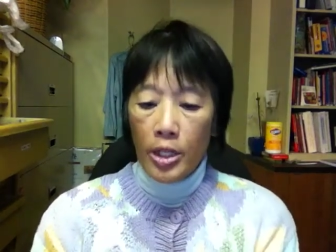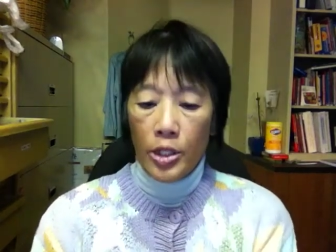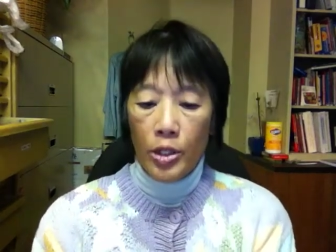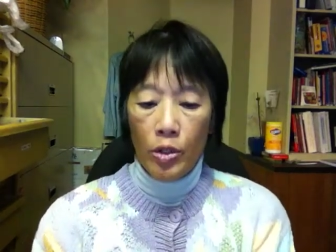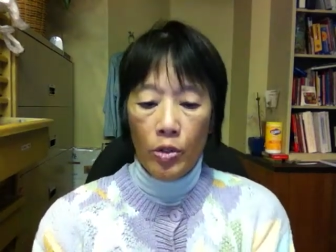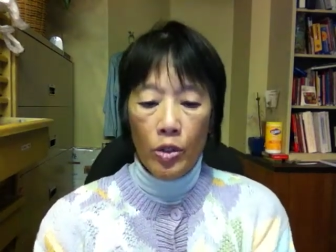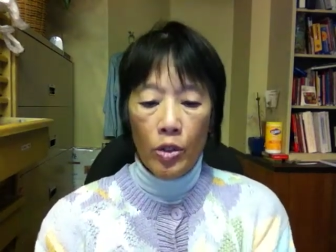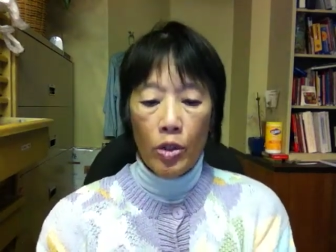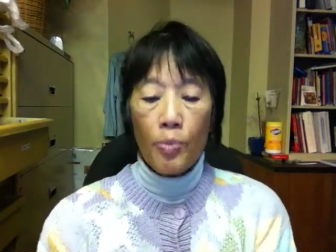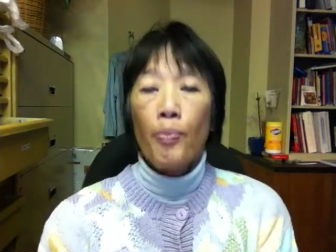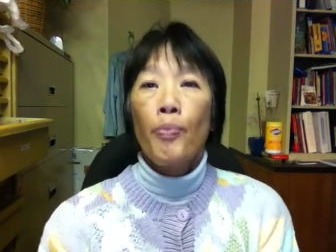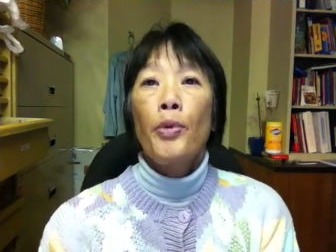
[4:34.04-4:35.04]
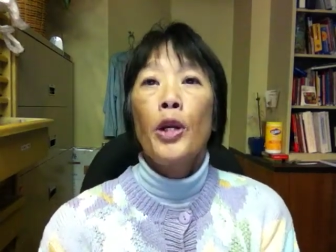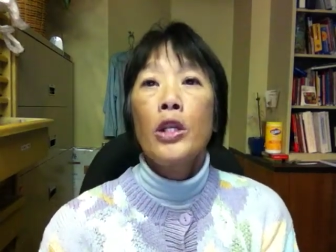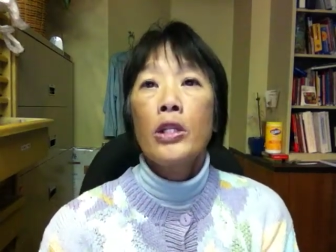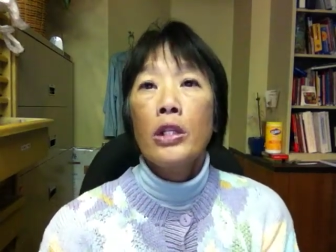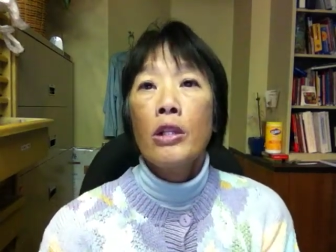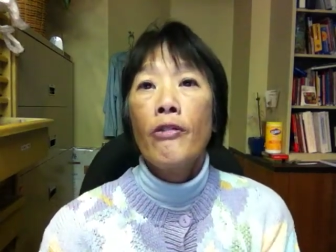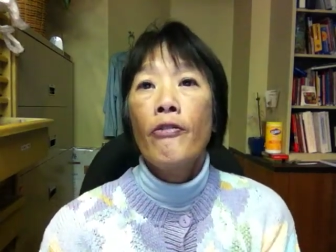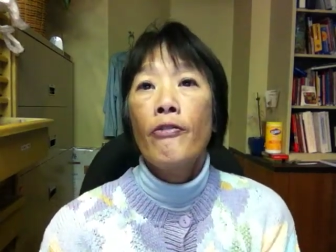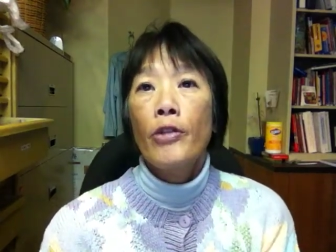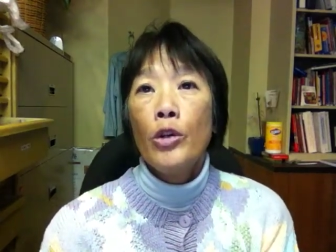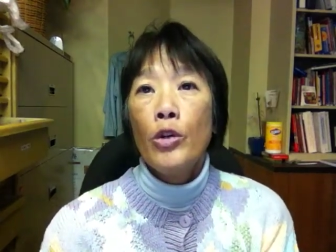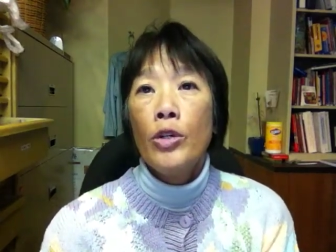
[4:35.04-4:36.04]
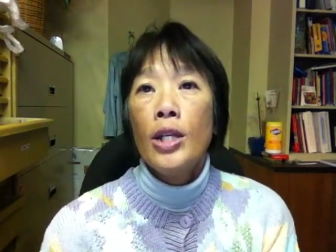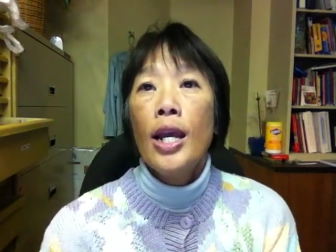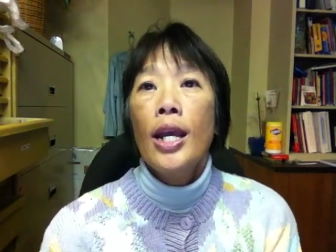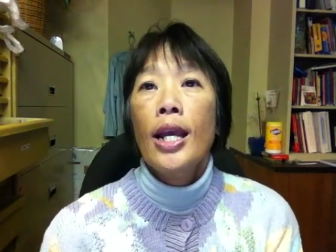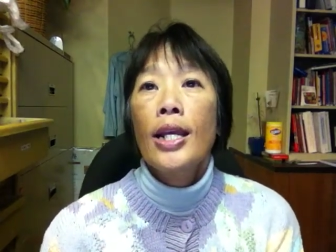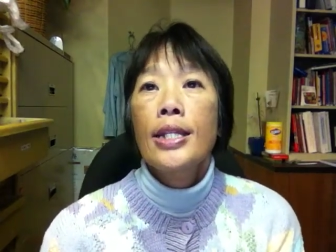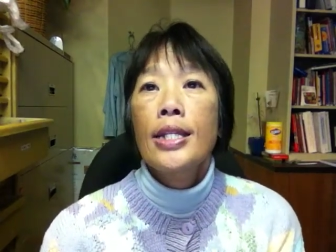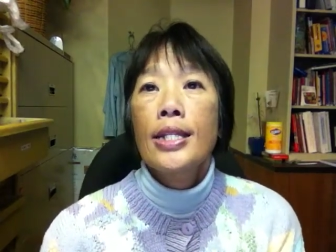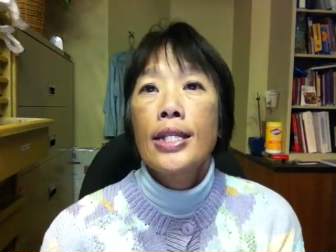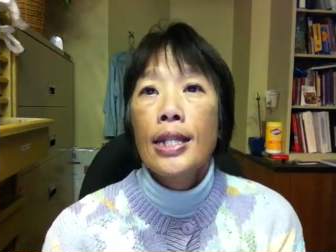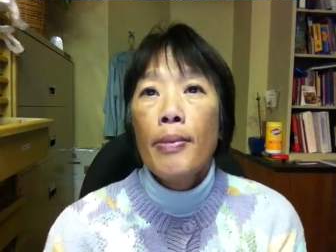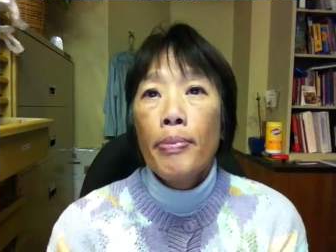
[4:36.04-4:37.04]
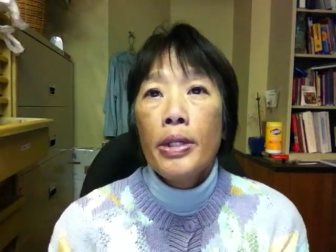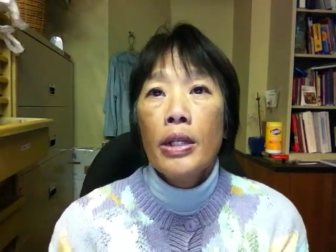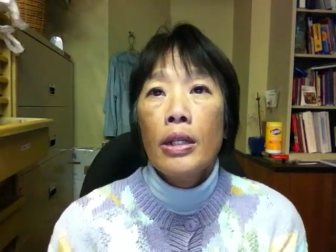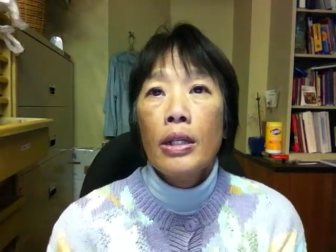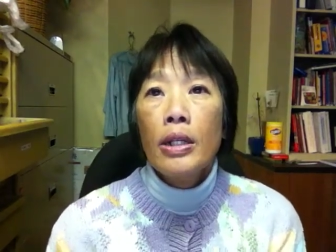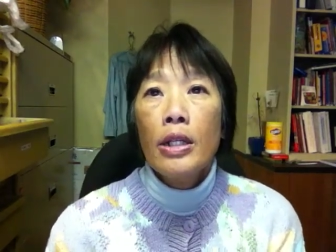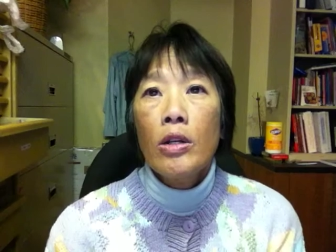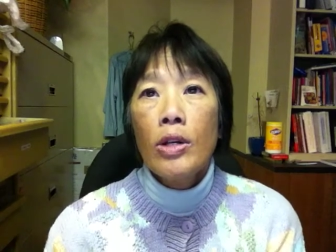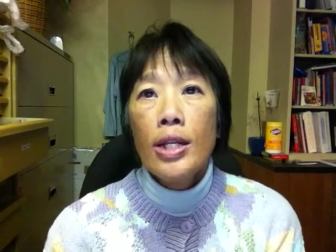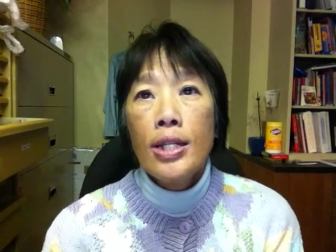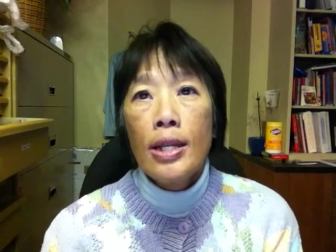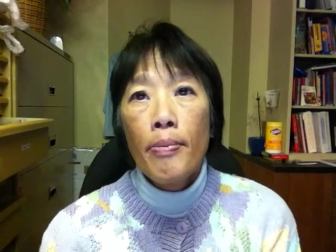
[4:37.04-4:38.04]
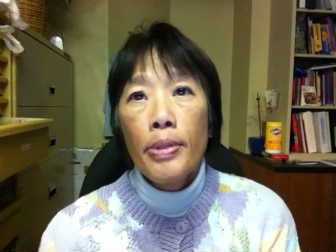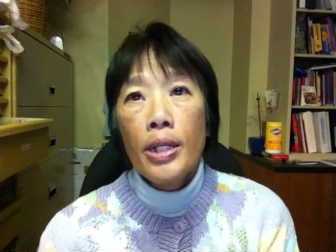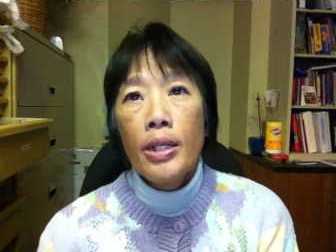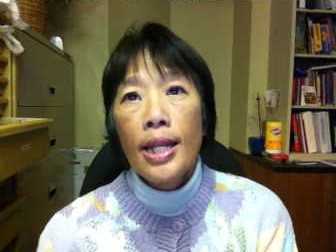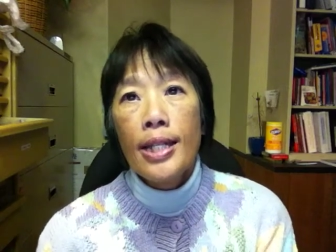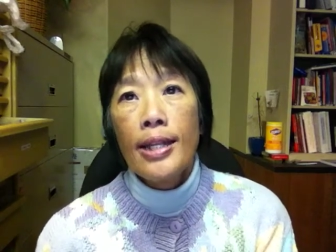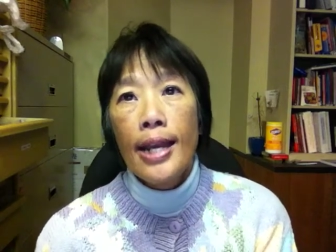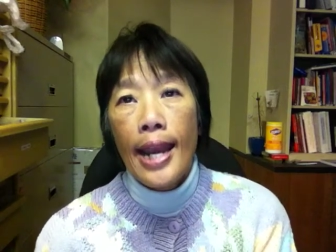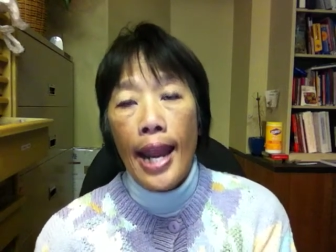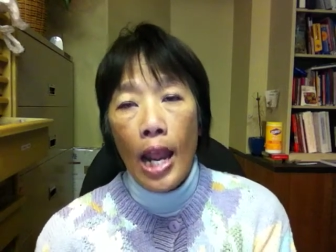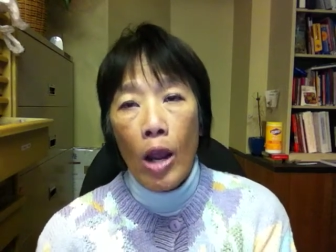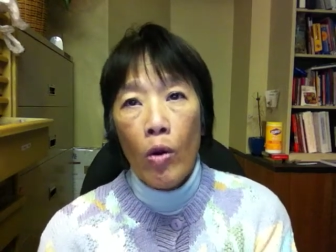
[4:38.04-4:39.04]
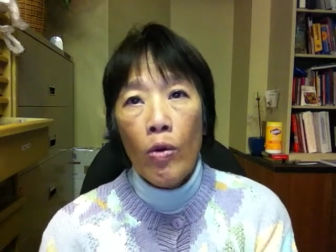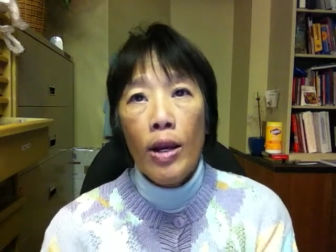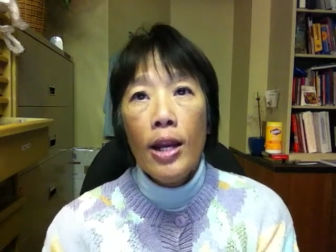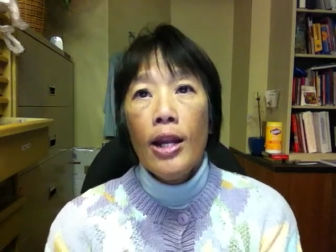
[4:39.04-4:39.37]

to your personal food consumption. You know, consumption, that's a noun.